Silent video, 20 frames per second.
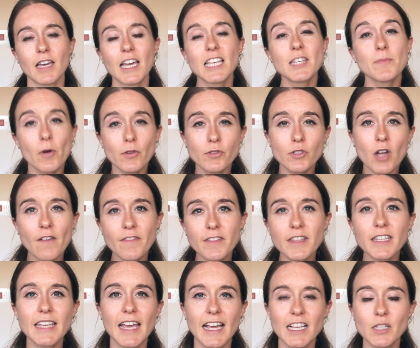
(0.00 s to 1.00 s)
It's most often
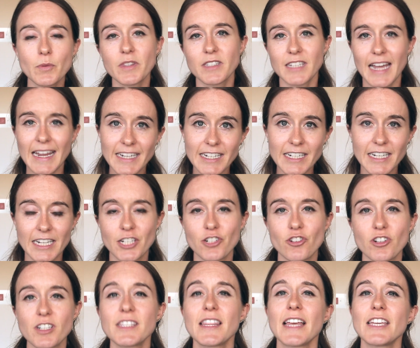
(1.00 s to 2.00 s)
the case with tendon
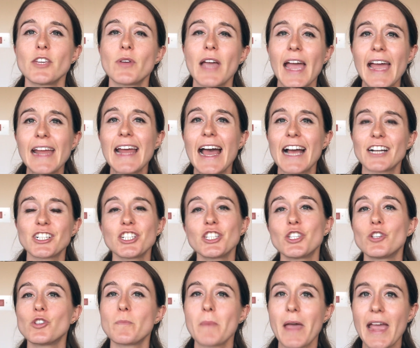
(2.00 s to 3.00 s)
injuries that you can't actually
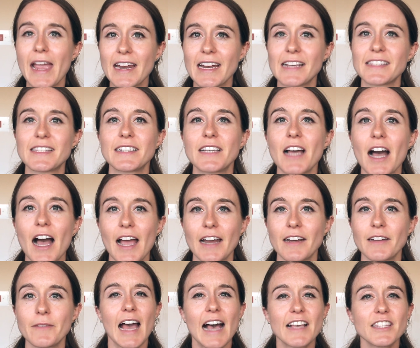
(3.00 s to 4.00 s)
use pain as a guide,
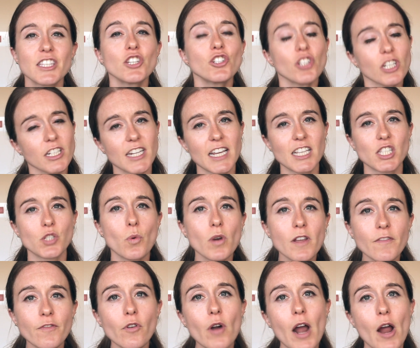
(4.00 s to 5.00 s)
as it usually takes
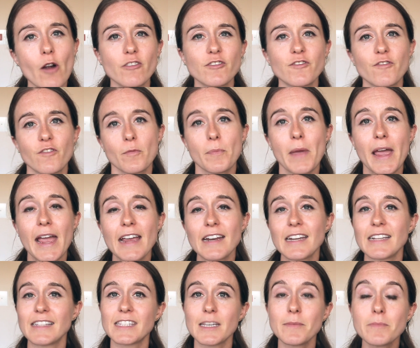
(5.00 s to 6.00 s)
24 hours for pain
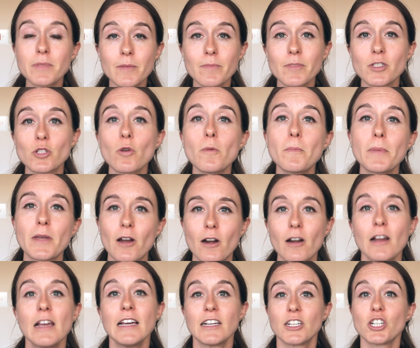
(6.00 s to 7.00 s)
and symptoms to
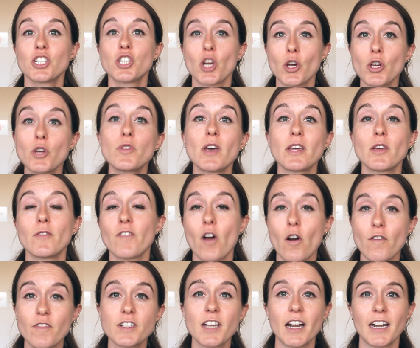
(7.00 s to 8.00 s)
appear to show you that you've
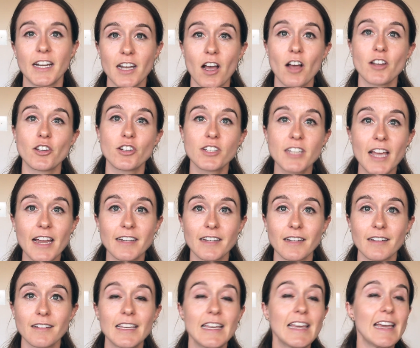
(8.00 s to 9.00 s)
overdone it on your
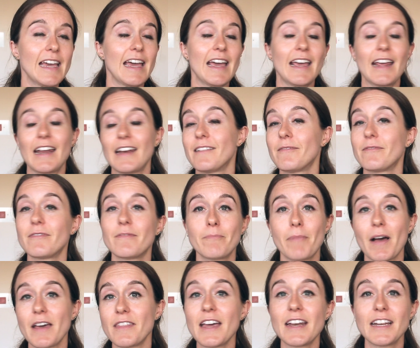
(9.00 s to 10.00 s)
tendon, and
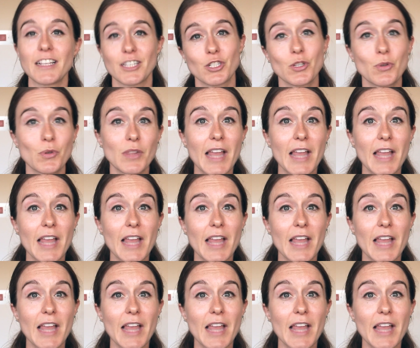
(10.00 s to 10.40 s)
by then it's too